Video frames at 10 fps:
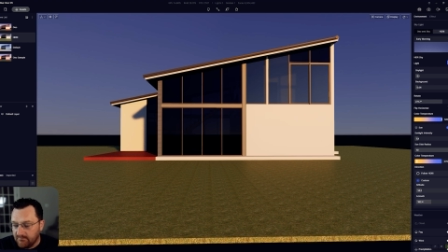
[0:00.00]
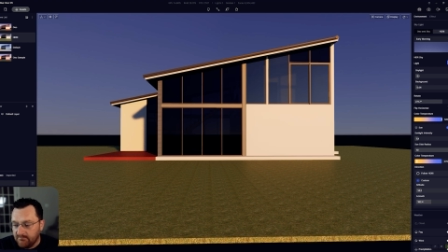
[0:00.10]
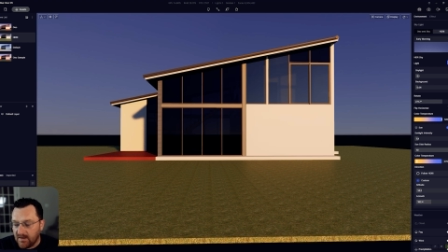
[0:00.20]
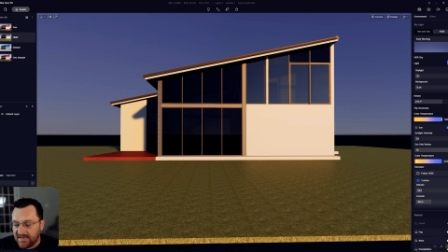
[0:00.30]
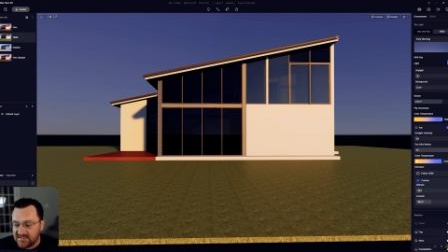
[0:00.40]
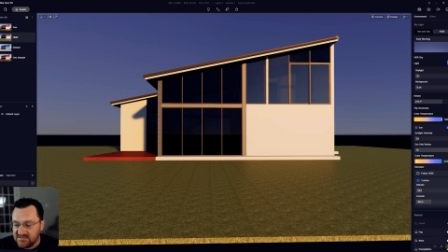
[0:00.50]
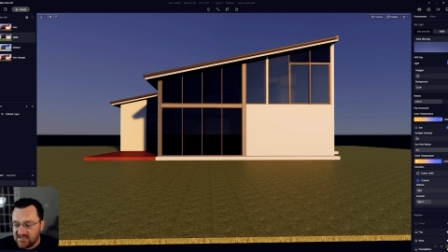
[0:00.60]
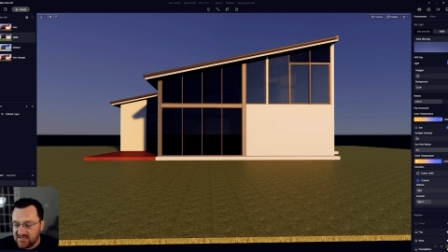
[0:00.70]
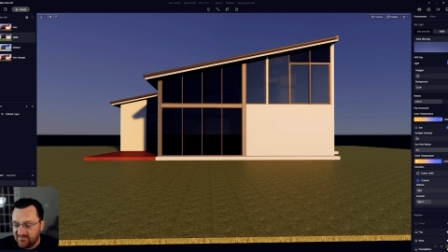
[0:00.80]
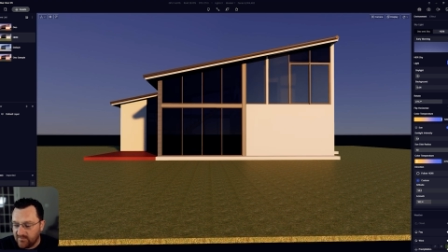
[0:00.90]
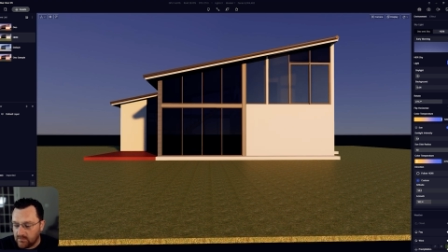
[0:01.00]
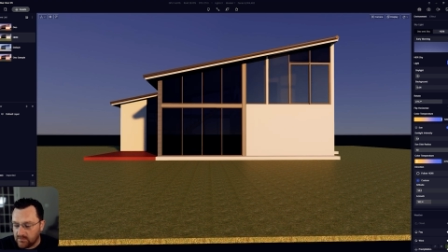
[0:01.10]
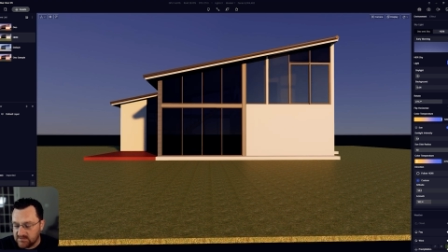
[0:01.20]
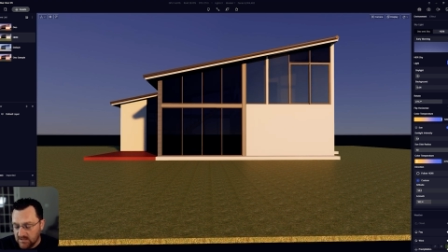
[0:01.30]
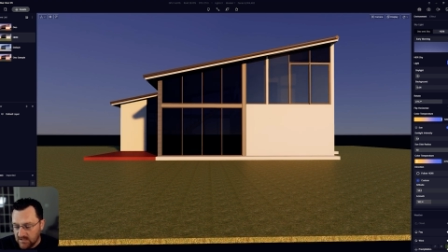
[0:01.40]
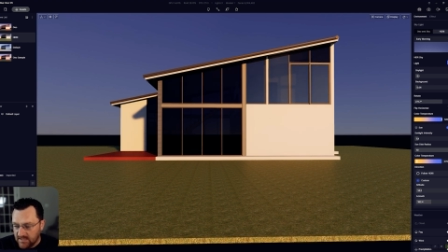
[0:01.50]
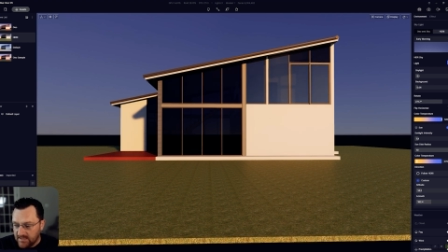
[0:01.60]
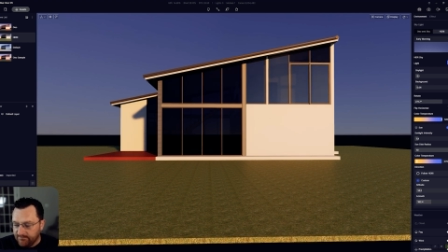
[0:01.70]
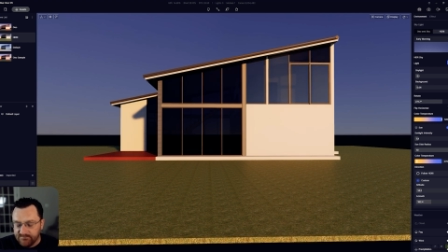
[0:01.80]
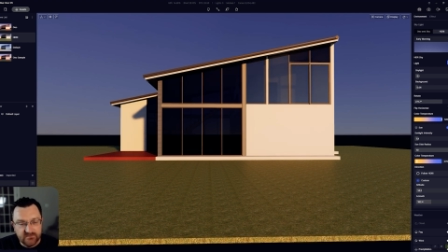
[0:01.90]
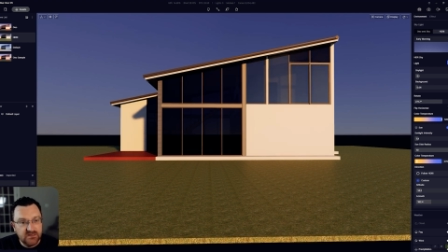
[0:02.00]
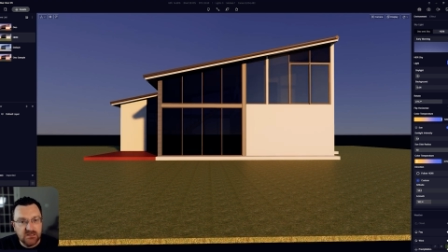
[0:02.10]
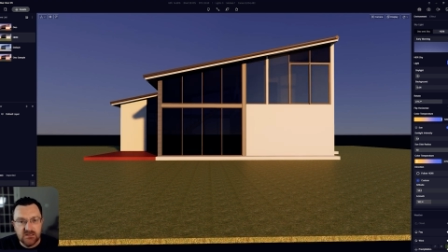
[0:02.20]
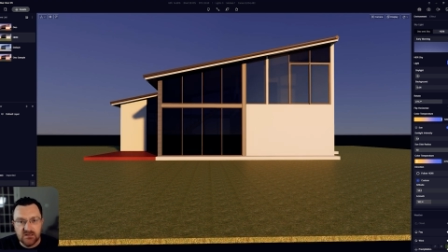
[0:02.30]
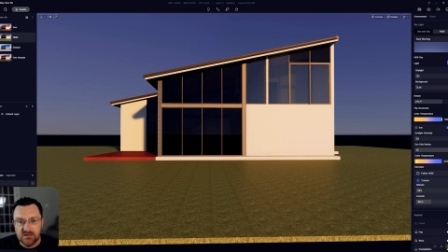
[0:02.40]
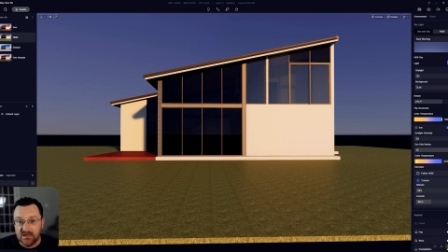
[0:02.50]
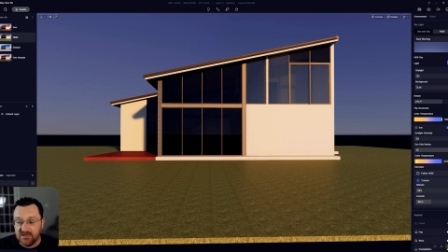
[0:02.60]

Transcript: by default, the